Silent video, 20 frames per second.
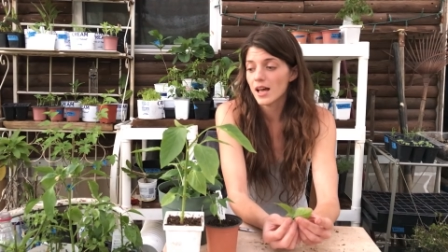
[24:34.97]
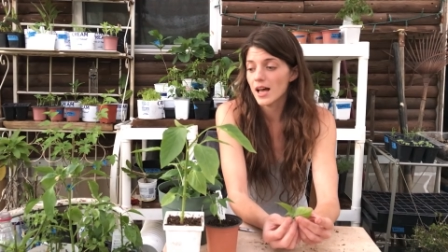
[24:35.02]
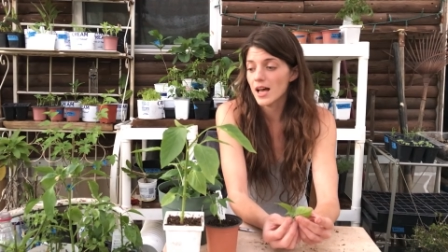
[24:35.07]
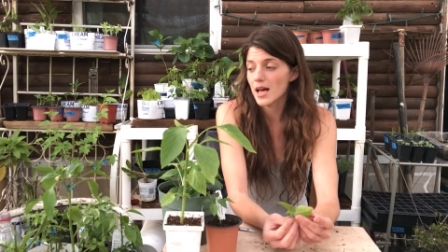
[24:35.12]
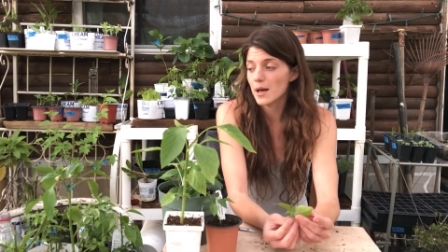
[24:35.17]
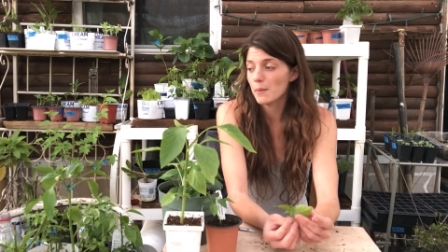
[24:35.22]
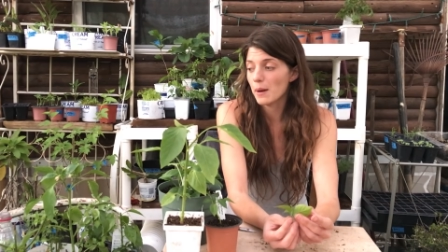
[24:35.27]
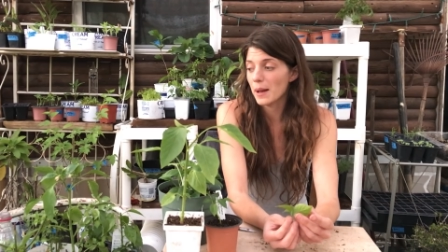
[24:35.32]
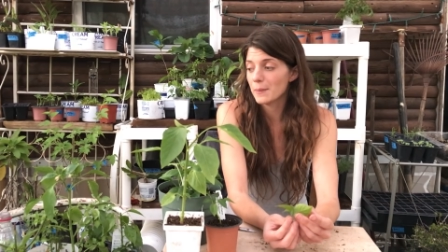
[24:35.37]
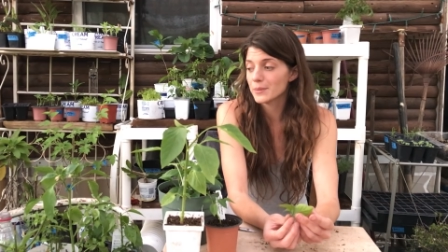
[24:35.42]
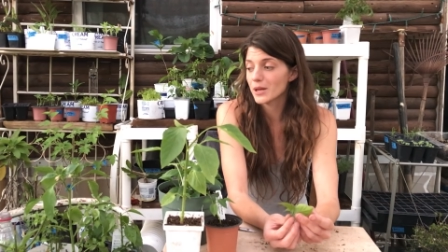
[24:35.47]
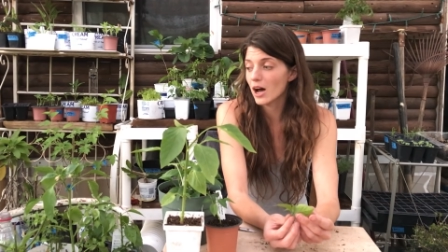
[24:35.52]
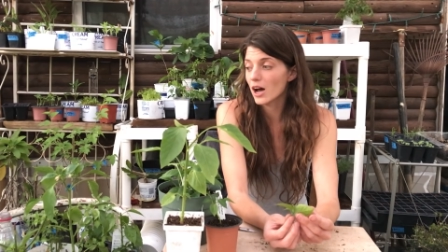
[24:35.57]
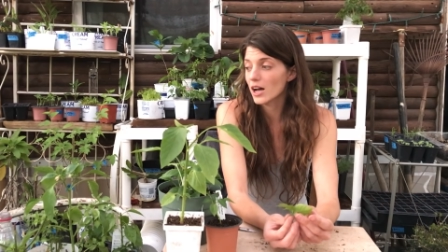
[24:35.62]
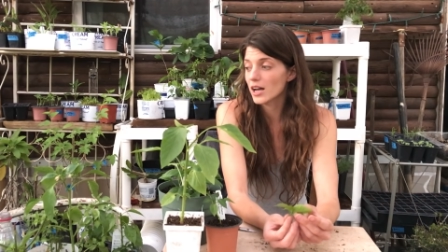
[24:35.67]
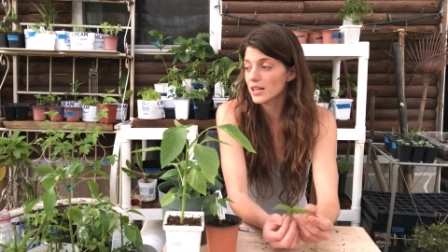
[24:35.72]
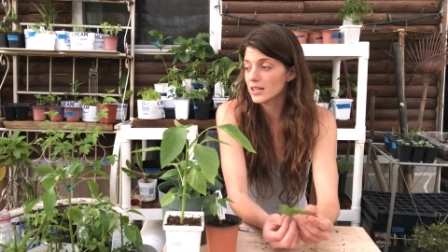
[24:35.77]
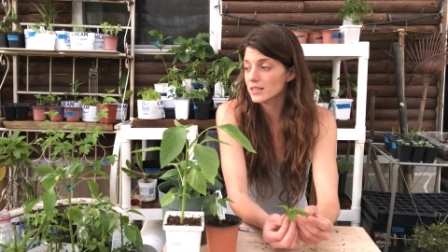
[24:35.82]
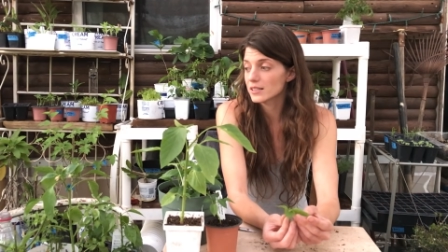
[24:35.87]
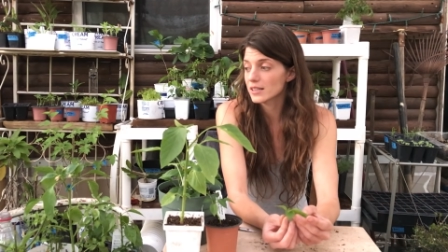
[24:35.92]
Um, I'm
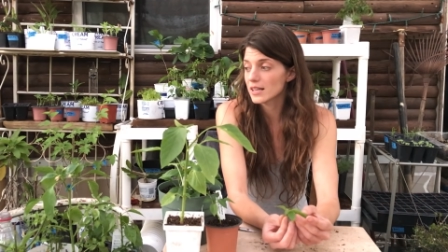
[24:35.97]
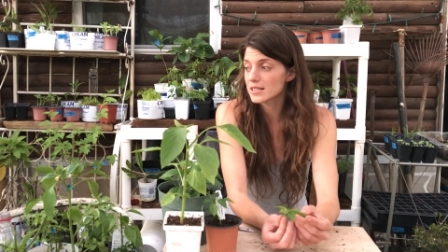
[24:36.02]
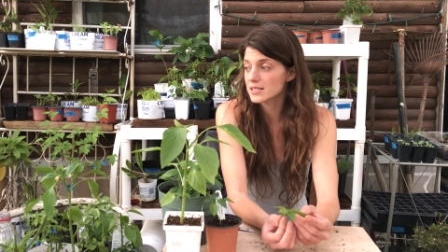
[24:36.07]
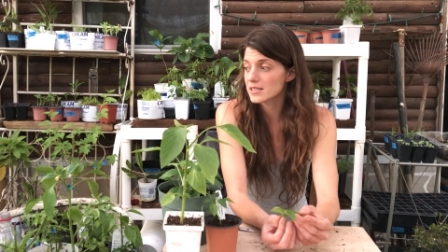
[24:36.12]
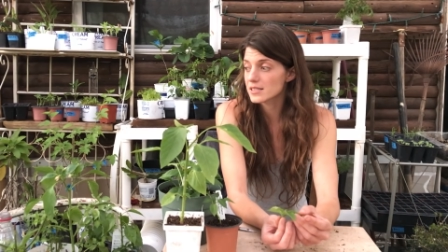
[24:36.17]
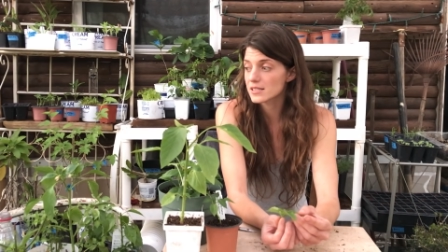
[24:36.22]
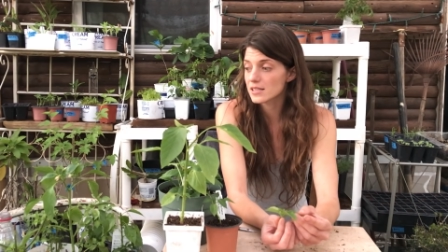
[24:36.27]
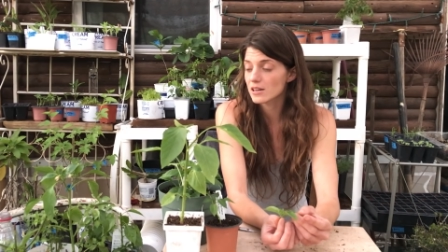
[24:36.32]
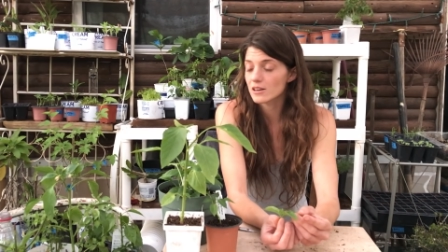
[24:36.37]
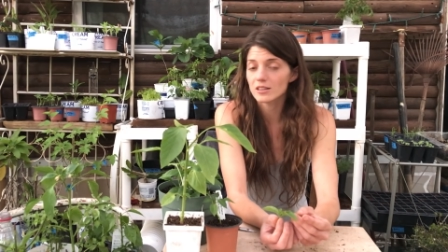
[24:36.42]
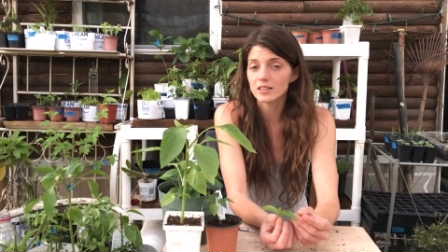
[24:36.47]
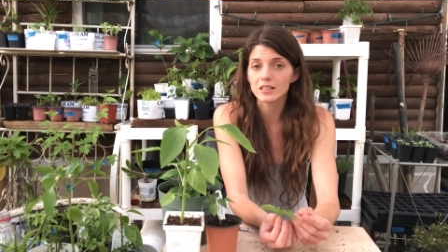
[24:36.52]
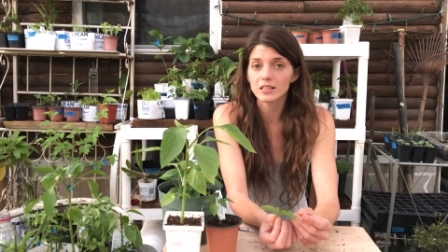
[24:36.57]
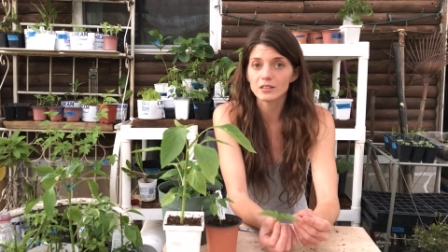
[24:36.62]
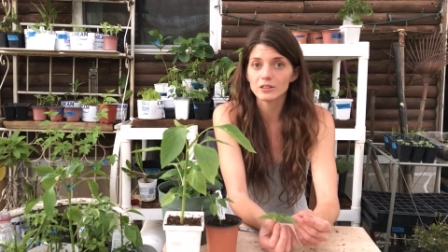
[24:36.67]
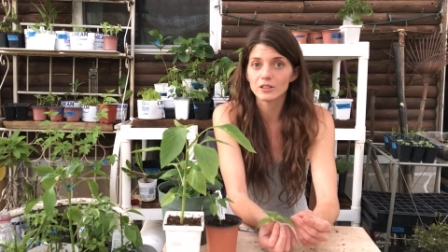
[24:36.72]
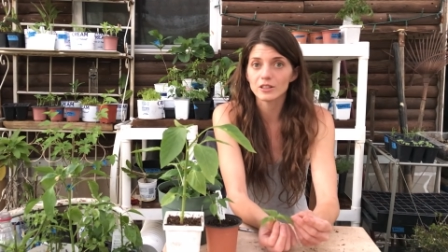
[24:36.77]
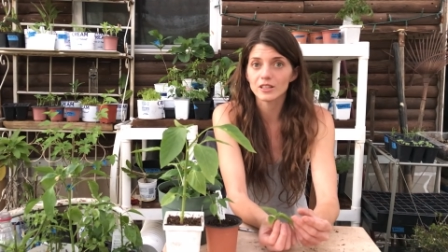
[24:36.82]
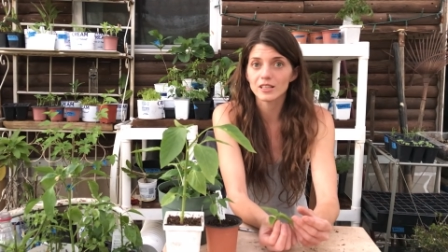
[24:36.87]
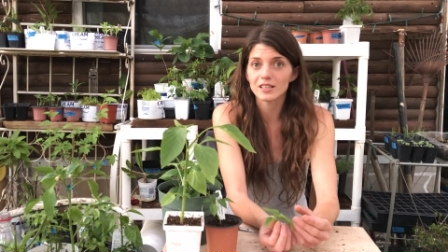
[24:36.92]
not
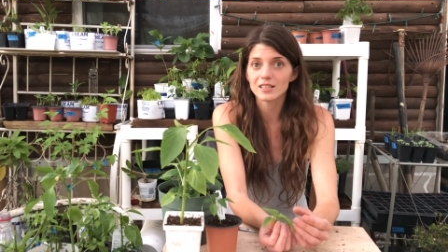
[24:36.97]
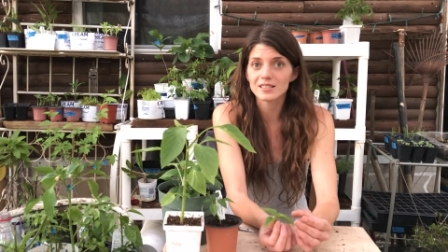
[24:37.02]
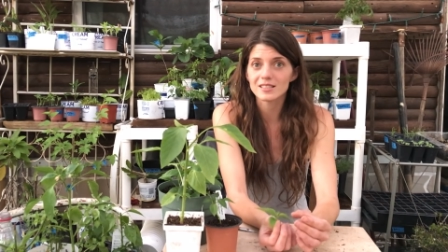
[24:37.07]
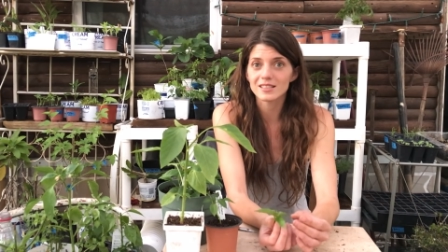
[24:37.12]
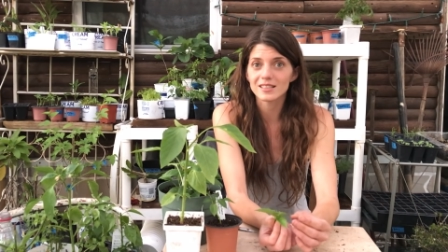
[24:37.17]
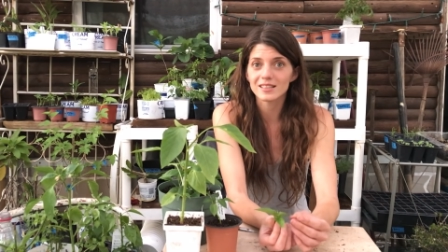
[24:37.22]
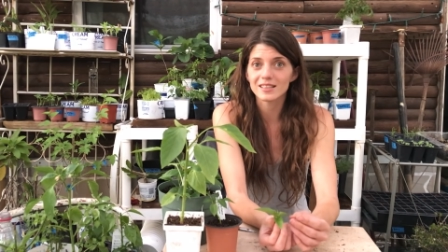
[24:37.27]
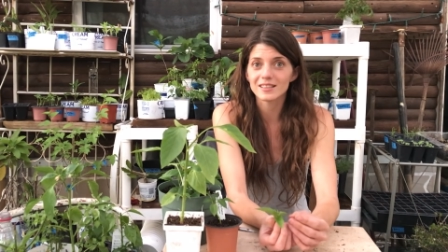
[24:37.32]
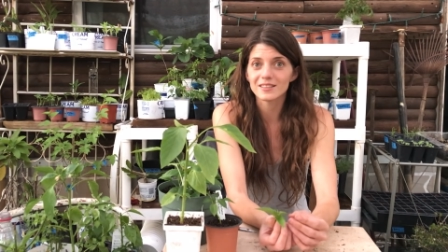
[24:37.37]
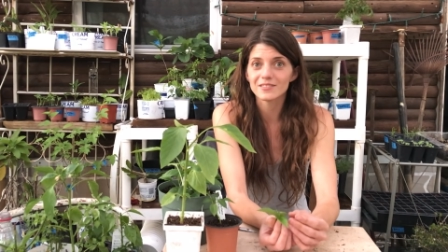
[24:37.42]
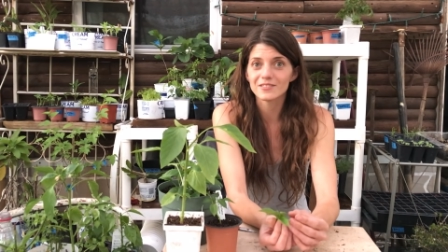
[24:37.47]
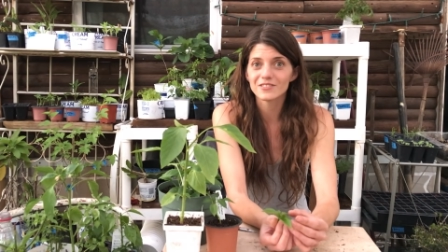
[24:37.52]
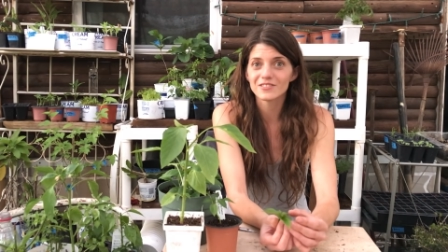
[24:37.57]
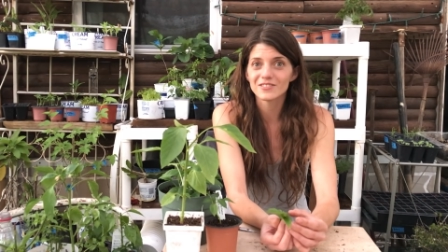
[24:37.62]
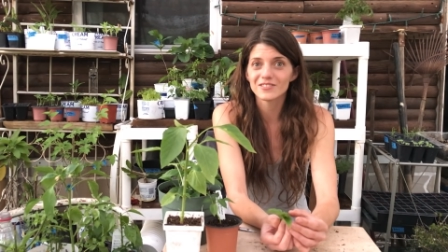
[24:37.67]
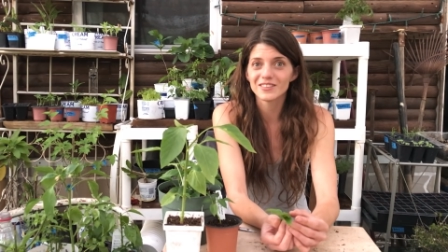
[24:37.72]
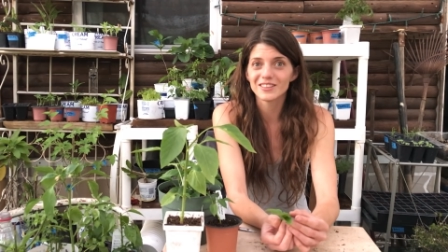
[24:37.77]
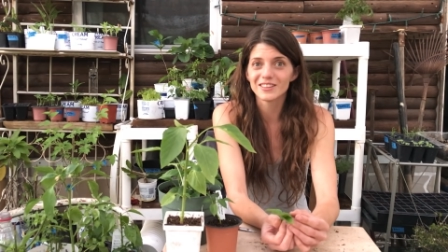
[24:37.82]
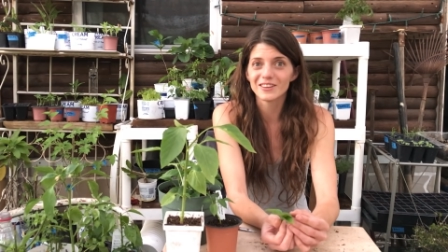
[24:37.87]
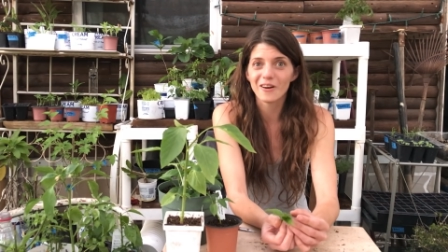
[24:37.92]
necessarily looking to give
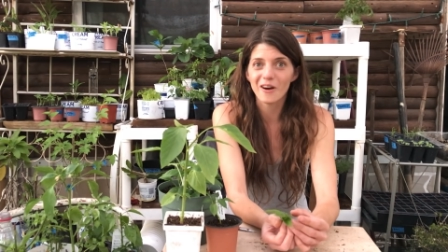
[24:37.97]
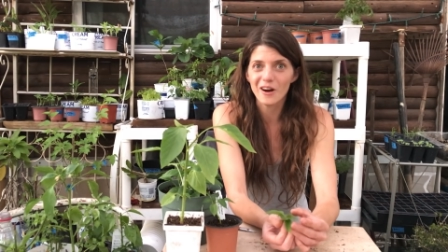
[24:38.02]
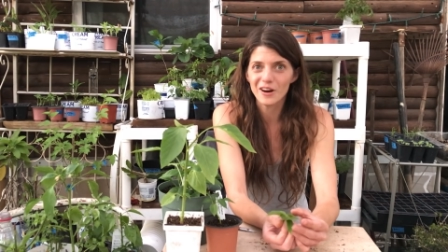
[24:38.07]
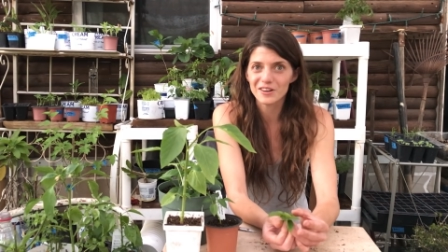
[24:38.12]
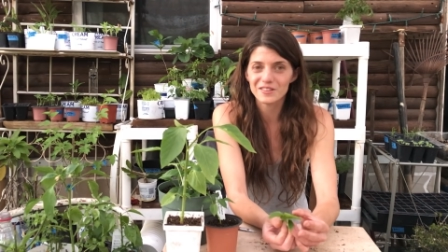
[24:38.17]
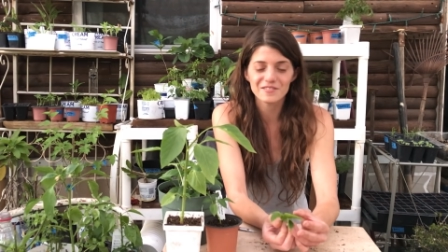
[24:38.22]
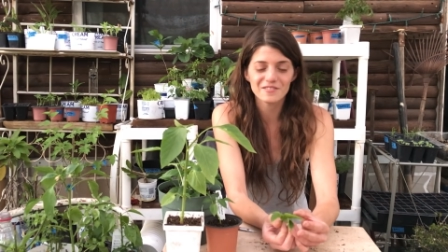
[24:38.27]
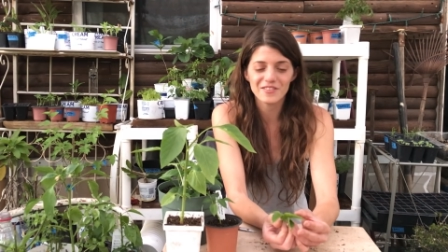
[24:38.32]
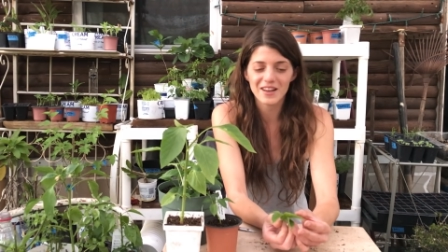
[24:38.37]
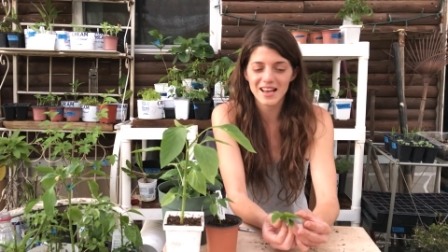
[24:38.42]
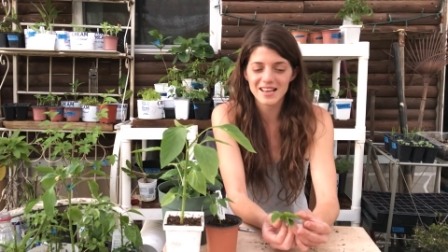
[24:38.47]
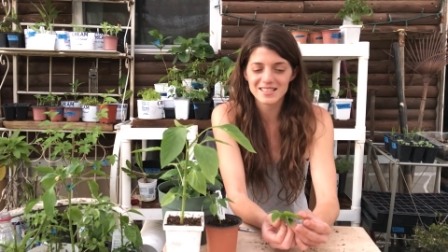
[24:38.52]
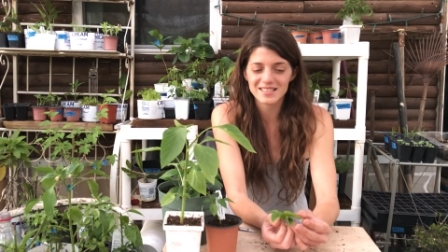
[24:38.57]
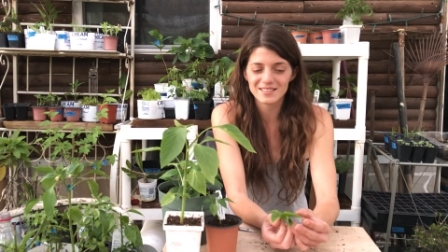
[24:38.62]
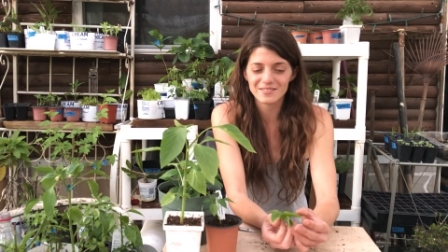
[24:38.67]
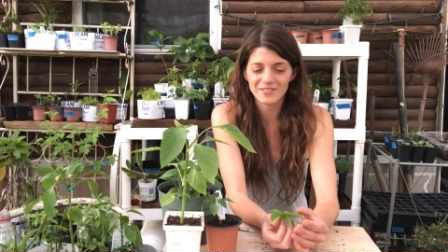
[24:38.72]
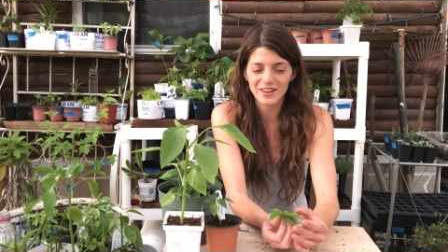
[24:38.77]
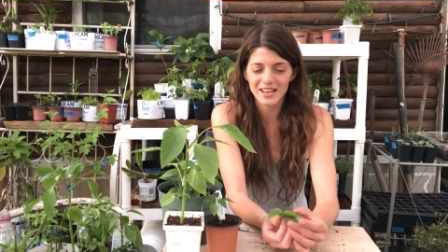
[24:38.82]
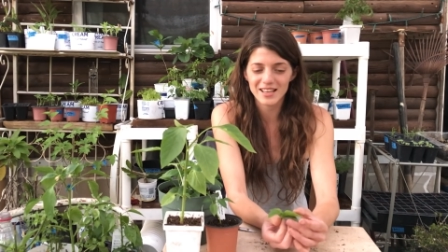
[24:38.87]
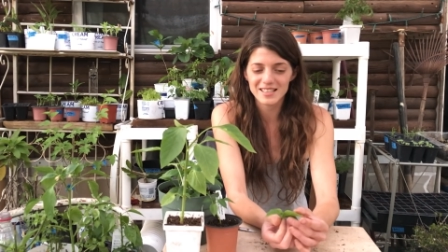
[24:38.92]
you know hard and fast
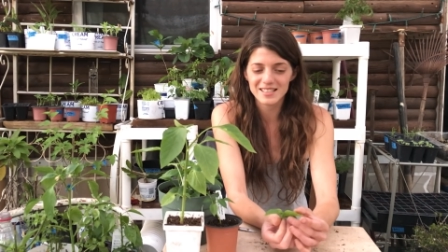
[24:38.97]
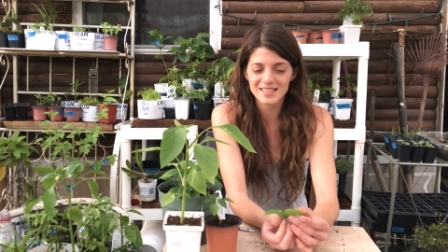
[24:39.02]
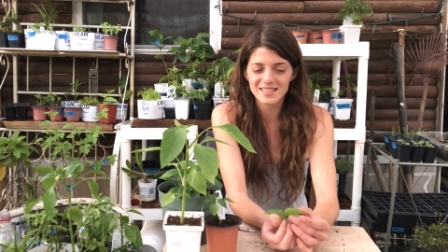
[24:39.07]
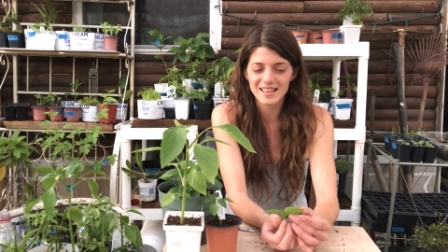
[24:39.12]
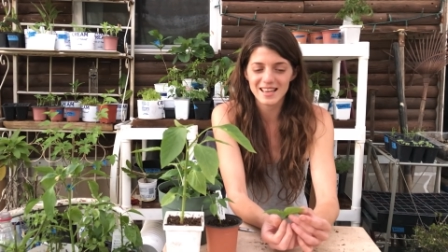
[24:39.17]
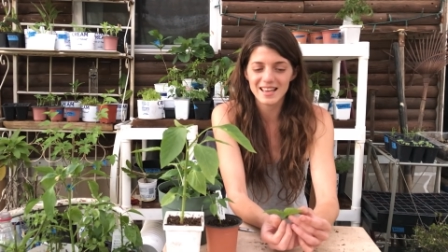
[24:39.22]
advice.